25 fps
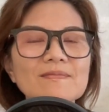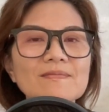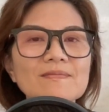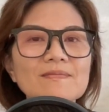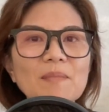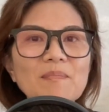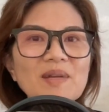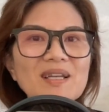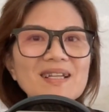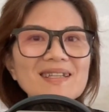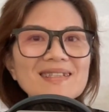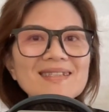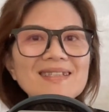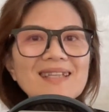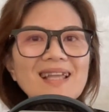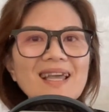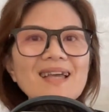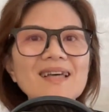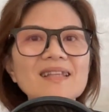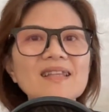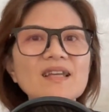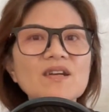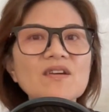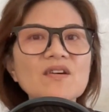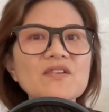because
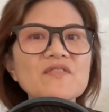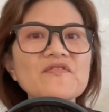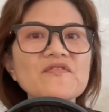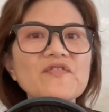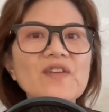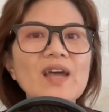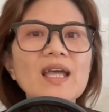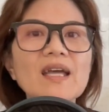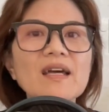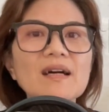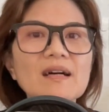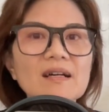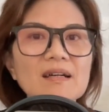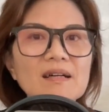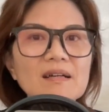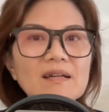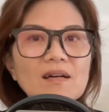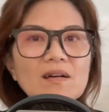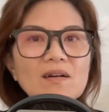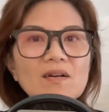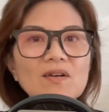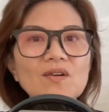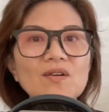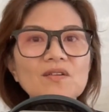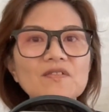they are the conveyor
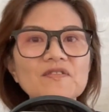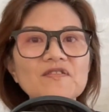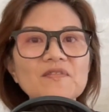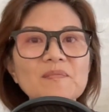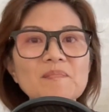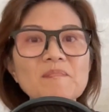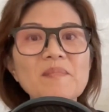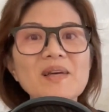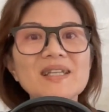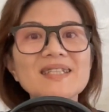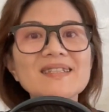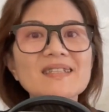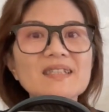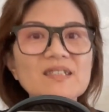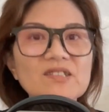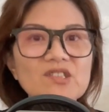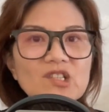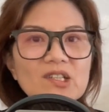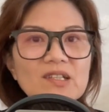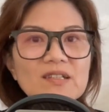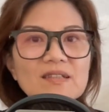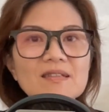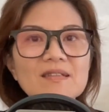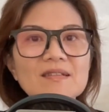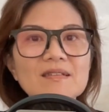of
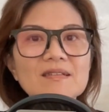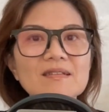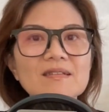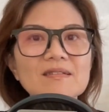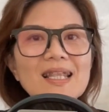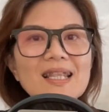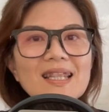messages.